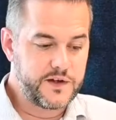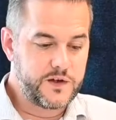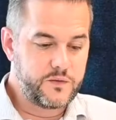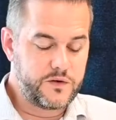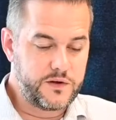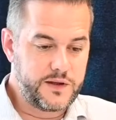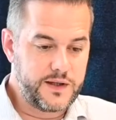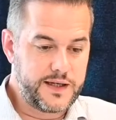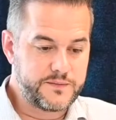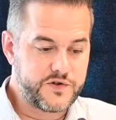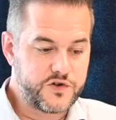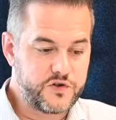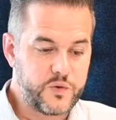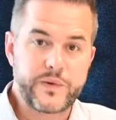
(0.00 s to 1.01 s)
will, I'm
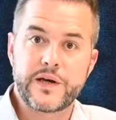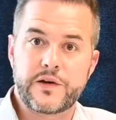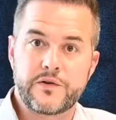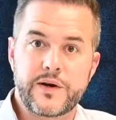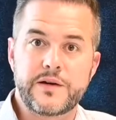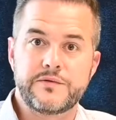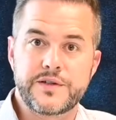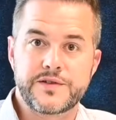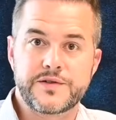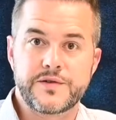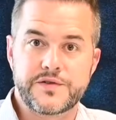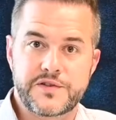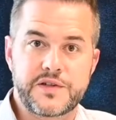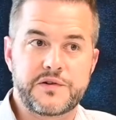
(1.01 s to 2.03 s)
sure, be a great
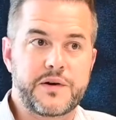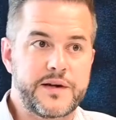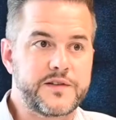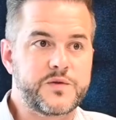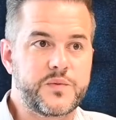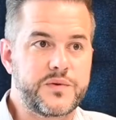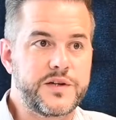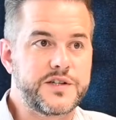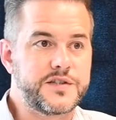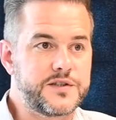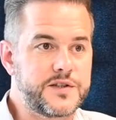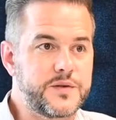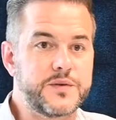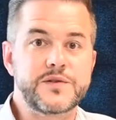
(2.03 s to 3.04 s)
resource and a great inspiration
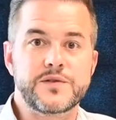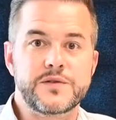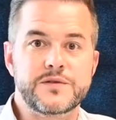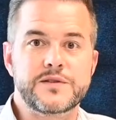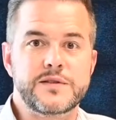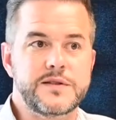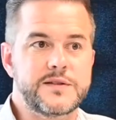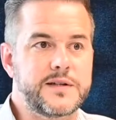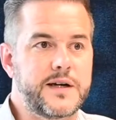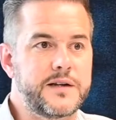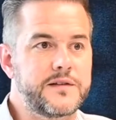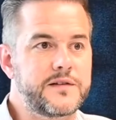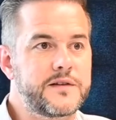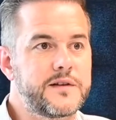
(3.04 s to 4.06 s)
to go and talk to
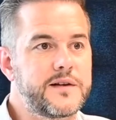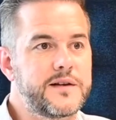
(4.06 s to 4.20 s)
designers